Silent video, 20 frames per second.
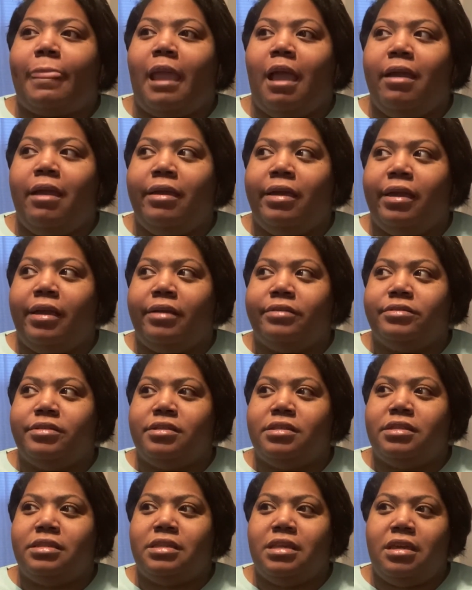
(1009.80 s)
and
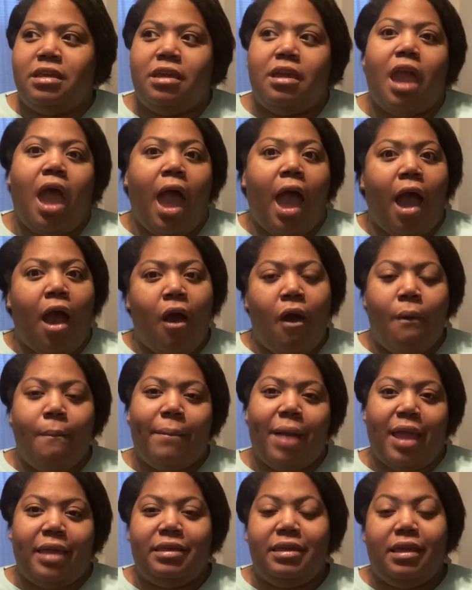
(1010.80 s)
see how
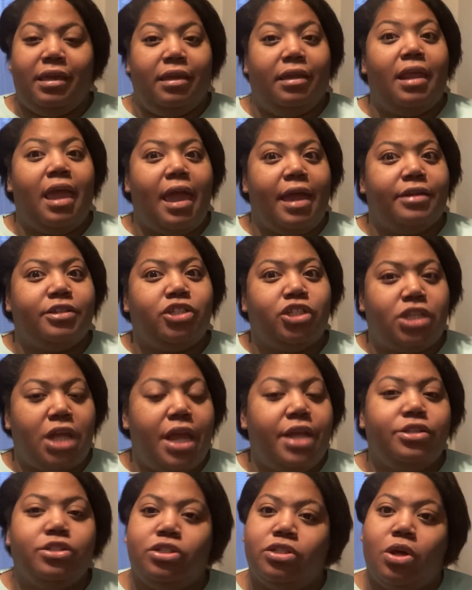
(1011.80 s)
my kit has changed.